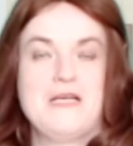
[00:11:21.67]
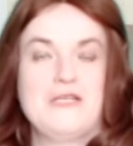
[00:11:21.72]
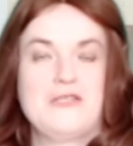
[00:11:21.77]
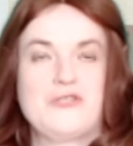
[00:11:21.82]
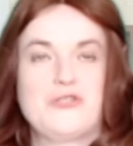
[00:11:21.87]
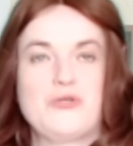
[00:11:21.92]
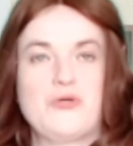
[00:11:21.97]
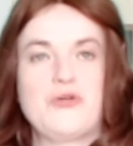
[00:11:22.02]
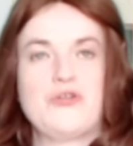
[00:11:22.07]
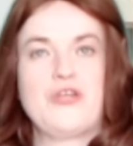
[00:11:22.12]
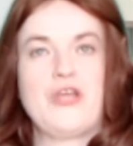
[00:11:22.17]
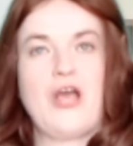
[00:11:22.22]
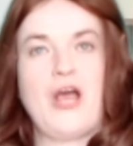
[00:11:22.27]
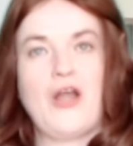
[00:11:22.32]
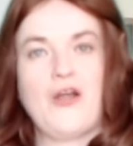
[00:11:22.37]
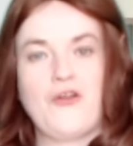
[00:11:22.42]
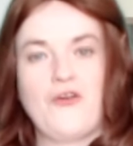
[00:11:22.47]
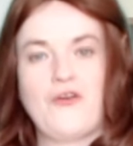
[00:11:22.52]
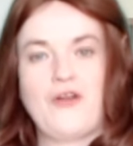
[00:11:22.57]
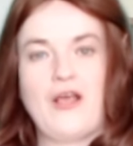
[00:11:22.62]
So you
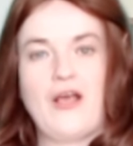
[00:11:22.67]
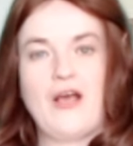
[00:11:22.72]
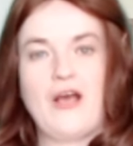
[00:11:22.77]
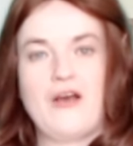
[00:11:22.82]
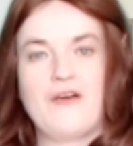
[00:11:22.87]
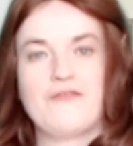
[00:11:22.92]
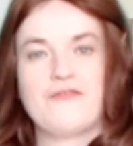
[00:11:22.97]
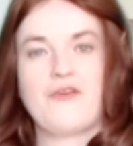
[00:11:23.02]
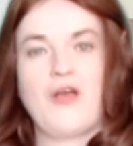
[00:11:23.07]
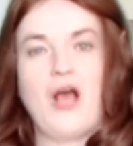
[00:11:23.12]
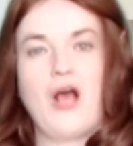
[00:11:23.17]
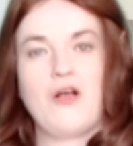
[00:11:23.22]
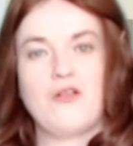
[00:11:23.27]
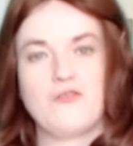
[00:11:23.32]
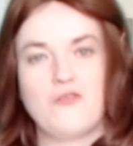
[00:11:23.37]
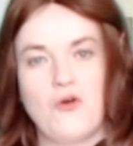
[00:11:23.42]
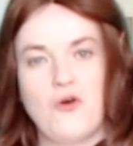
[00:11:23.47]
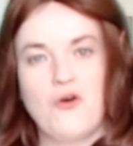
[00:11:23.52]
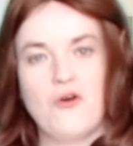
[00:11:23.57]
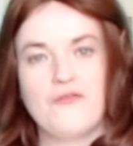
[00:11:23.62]
are going to have a
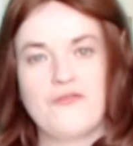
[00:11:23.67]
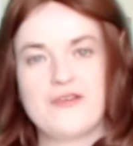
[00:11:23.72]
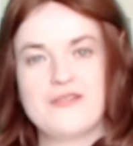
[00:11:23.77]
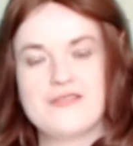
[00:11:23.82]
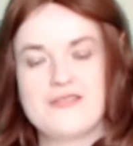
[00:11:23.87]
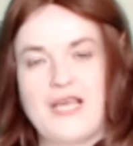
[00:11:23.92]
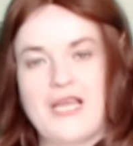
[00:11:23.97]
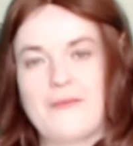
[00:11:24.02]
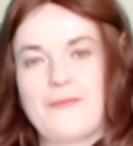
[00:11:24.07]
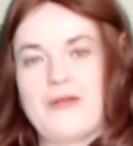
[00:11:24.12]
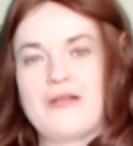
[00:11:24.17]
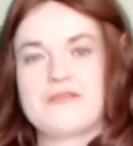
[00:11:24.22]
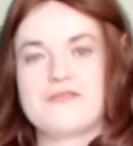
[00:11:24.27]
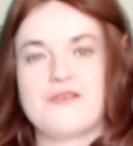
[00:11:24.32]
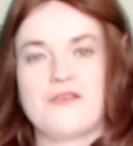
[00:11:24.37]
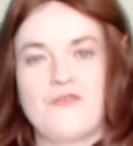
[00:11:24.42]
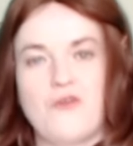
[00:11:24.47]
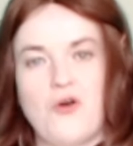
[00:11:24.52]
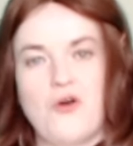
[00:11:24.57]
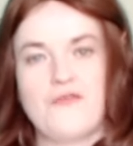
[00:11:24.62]
lot of assignments,
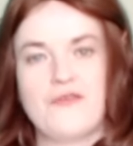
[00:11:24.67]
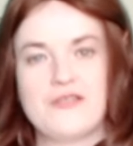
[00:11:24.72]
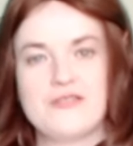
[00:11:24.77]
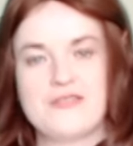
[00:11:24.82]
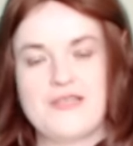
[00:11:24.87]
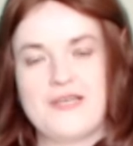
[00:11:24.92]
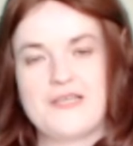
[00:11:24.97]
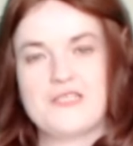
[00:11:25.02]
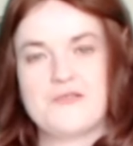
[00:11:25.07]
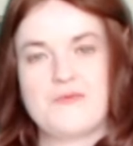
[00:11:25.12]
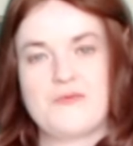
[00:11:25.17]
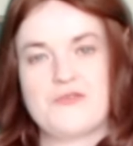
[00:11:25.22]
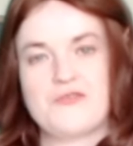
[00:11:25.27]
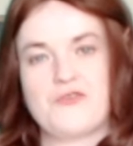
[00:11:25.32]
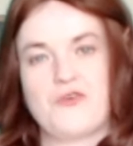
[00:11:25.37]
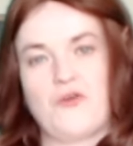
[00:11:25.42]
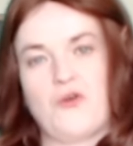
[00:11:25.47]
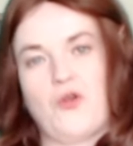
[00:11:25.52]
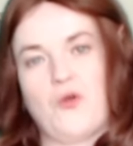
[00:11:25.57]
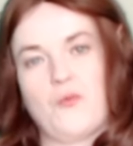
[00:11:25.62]
a lot of assessments
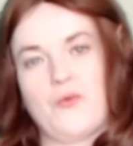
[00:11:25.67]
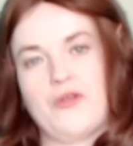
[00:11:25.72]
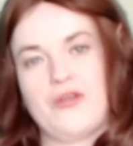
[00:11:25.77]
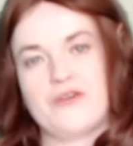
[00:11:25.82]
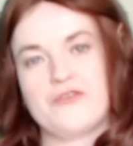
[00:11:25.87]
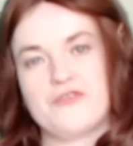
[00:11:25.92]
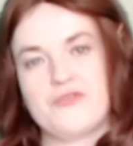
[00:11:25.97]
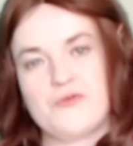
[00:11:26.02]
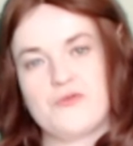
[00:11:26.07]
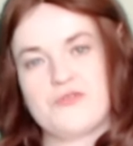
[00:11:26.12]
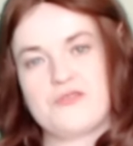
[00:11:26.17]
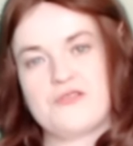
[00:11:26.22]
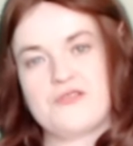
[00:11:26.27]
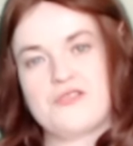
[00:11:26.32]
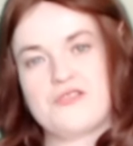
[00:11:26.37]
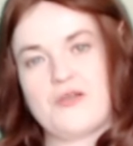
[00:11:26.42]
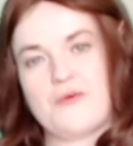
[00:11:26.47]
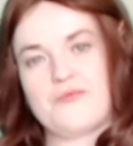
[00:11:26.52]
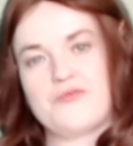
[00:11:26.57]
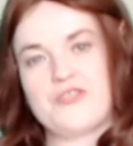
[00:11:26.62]
going on with your chosen
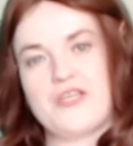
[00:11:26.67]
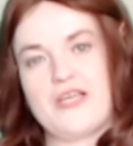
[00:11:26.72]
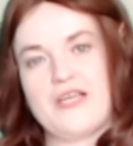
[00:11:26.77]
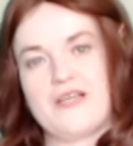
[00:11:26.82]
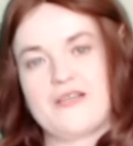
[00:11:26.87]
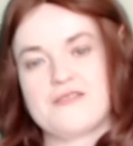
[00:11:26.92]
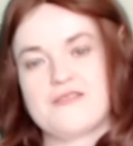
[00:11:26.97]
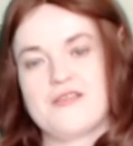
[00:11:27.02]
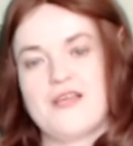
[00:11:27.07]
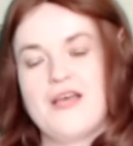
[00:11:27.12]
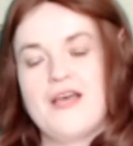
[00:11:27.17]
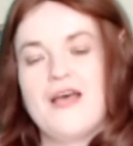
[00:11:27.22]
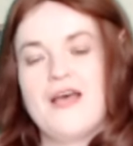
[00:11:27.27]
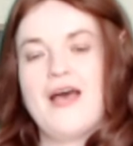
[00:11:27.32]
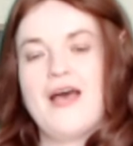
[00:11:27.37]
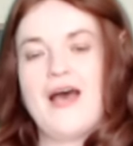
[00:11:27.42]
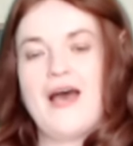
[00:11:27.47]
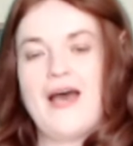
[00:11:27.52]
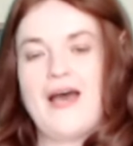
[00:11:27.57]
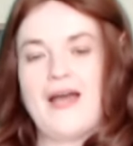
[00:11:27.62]
subjects,
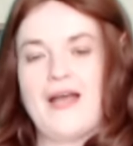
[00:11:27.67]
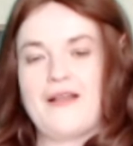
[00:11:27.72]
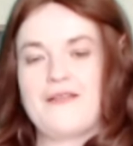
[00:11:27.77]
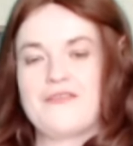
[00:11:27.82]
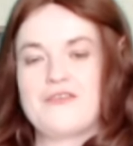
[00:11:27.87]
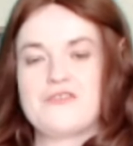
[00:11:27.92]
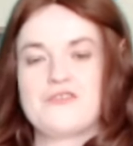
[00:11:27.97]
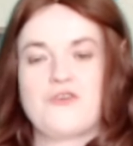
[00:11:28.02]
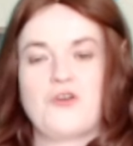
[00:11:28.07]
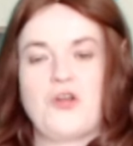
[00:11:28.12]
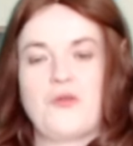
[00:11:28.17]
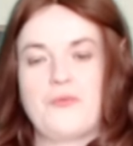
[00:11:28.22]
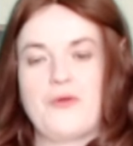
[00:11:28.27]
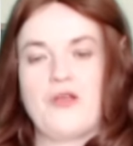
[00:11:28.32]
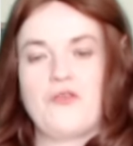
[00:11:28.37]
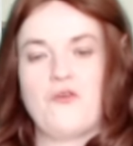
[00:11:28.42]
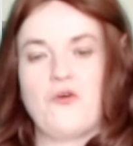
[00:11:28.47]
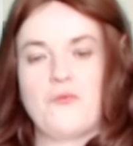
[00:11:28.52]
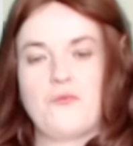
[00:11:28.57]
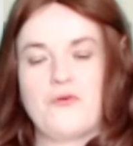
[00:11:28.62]
and there's going to be
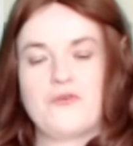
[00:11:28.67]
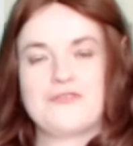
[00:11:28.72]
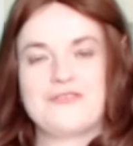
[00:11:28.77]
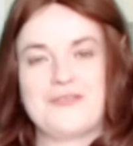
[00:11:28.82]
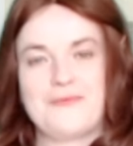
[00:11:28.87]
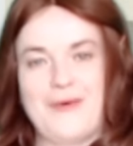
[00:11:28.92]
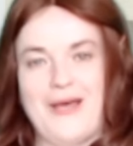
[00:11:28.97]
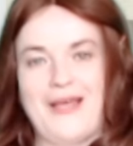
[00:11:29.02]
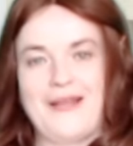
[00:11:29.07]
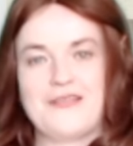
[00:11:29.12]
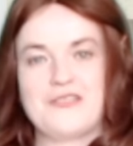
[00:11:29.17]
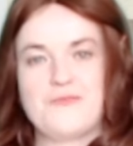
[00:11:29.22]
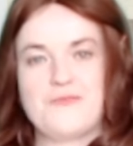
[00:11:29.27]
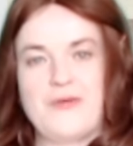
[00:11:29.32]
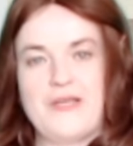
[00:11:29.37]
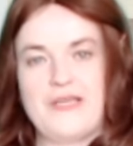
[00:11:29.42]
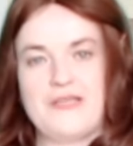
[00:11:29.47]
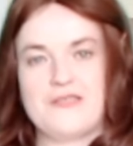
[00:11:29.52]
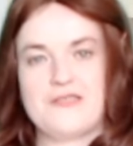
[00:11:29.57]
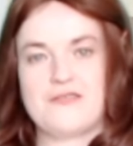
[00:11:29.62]
a lot more demands,
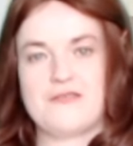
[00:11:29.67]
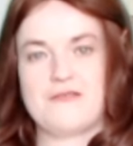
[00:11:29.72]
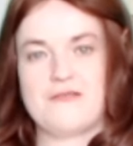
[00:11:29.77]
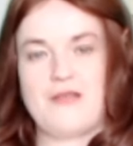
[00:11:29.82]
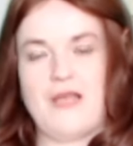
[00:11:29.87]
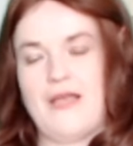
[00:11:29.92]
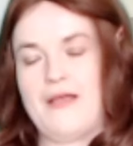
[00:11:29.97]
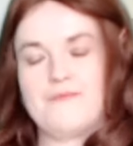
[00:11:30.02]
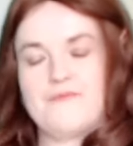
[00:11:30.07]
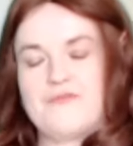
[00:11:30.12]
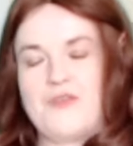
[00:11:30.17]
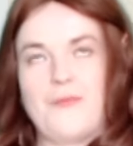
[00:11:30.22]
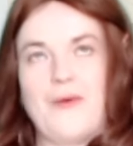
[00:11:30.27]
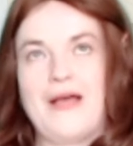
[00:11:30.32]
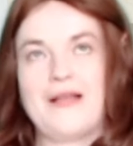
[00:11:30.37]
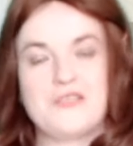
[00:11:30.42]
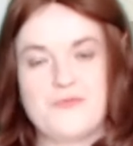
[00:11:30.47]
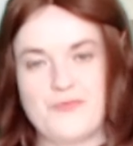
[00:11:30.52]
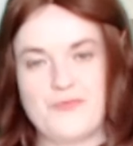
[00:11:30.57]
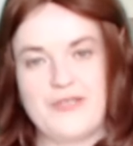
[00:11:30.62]
paced, uh,
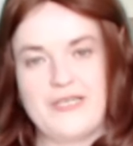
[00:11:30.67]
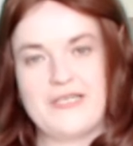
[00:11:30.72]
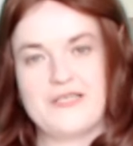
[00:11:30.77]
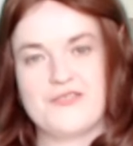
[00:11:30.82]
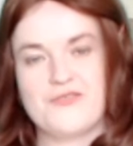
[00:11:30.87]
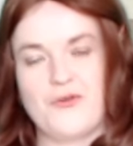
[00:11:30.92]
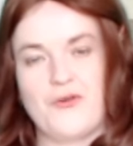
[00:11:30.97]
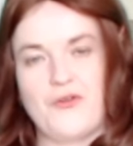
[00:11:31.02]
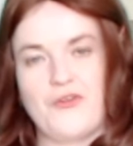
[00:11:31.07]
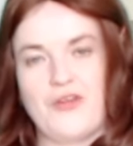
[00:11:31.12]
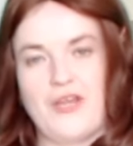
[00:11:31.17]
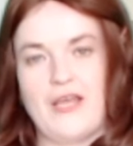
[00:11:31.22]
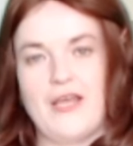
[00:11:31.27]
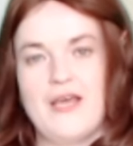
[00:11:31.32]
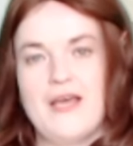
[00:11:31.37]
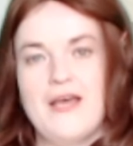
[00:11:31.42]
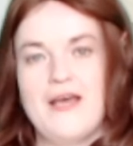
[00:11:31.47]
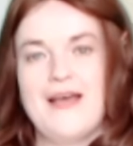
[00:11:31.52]
demands placed on you.